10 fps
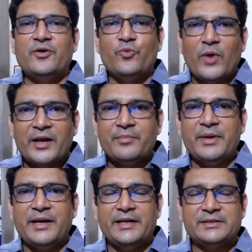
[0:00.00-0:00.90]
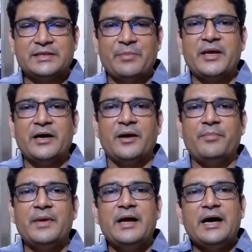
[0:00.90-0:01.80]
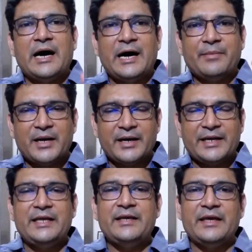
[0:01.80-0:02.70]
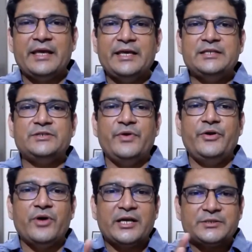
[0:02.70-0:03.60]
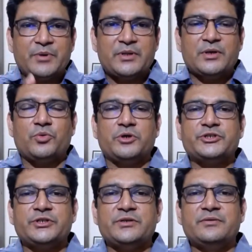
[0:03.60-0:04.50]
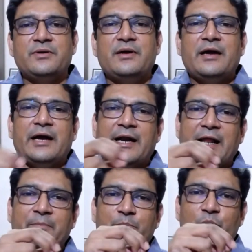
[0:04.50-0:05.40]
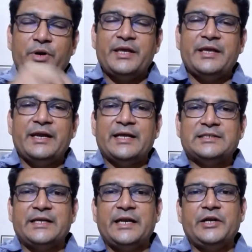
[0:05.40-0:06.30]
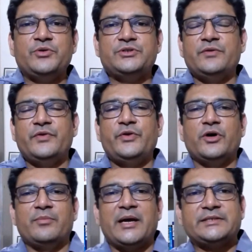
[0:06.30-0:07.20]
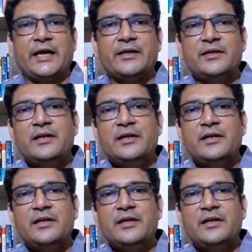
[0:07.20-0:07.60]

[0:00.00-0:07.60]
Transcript: one minute is coming up, I'm cutting each video as per the question and I'm putting it as an individual video on my channel